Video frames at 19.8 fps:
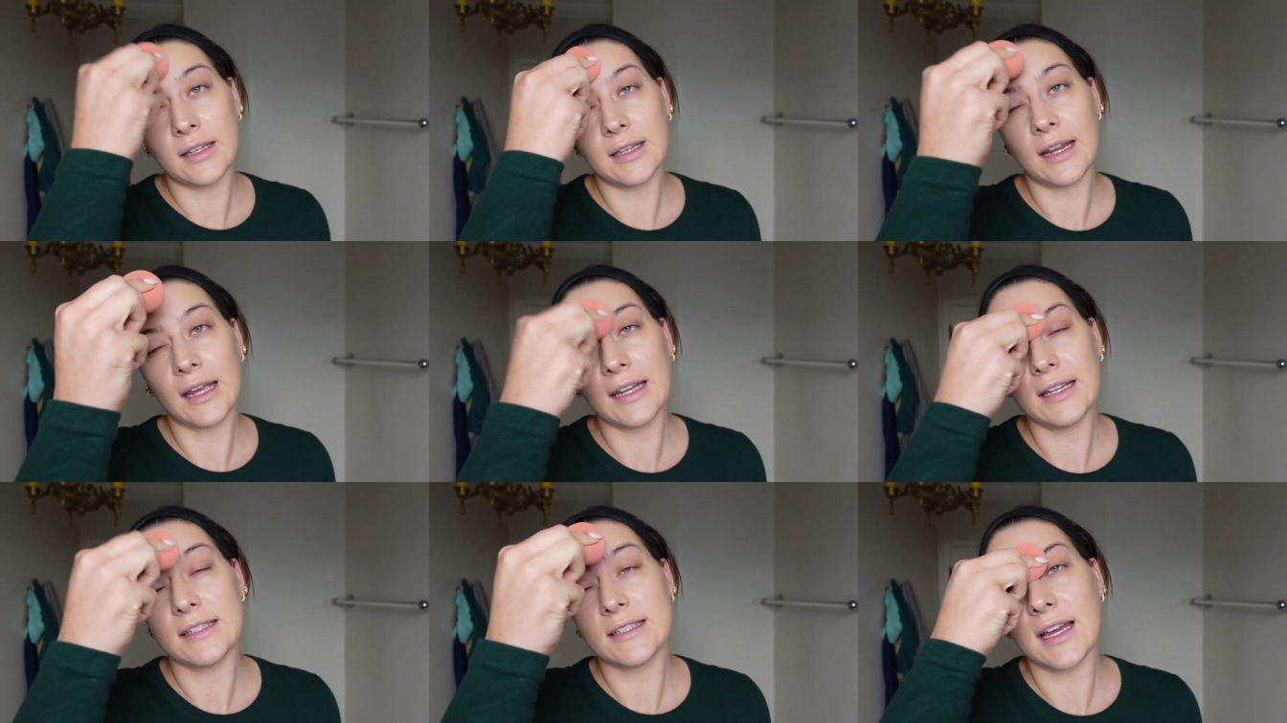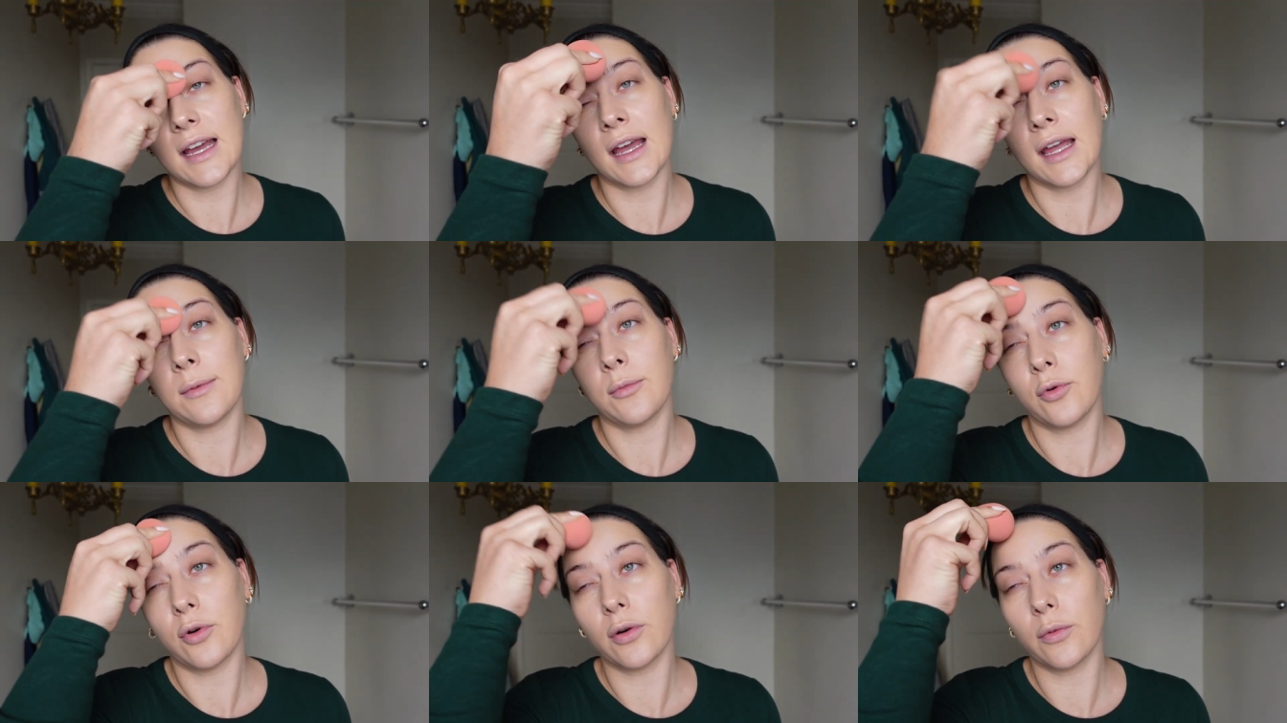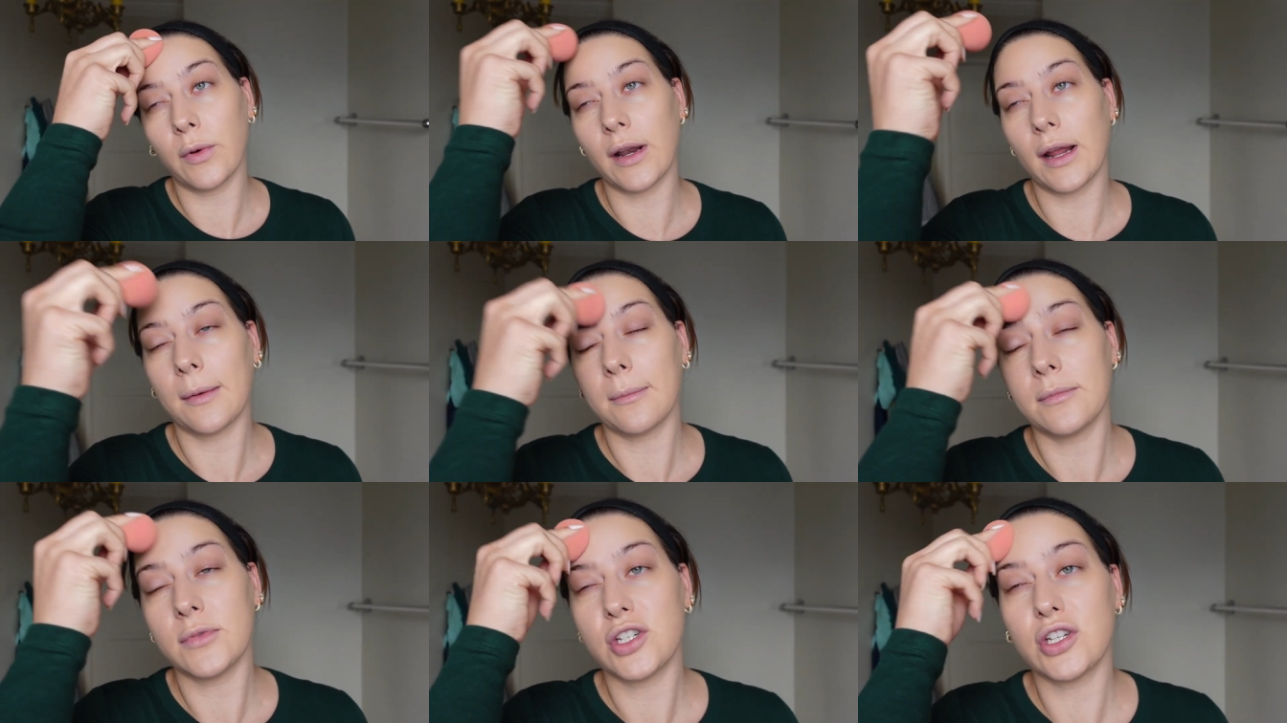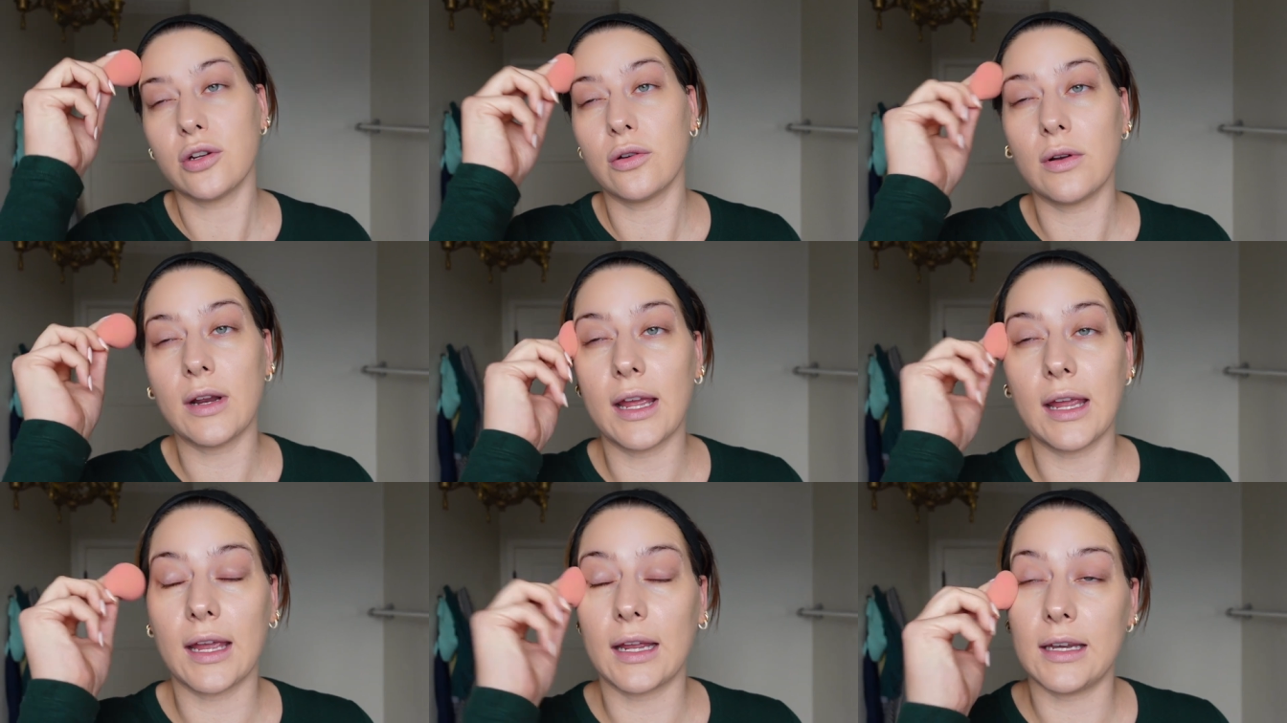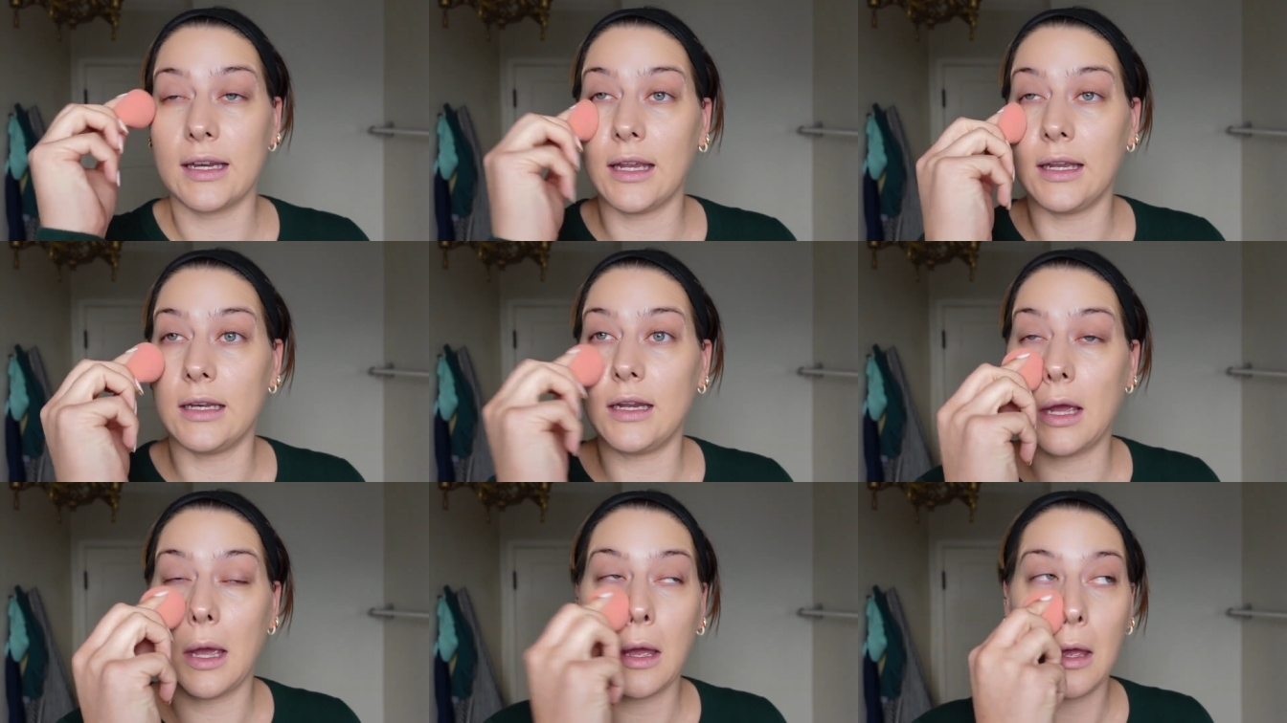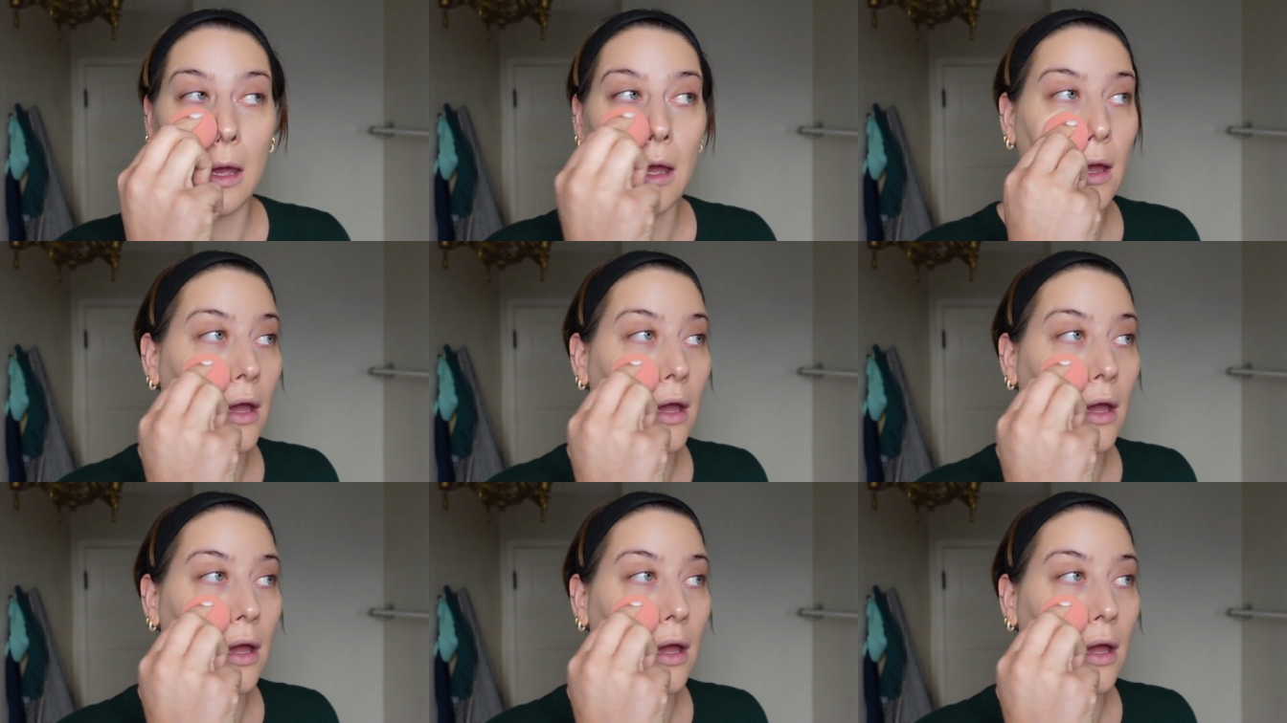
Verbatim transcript: nighttime or when I'm shooting and need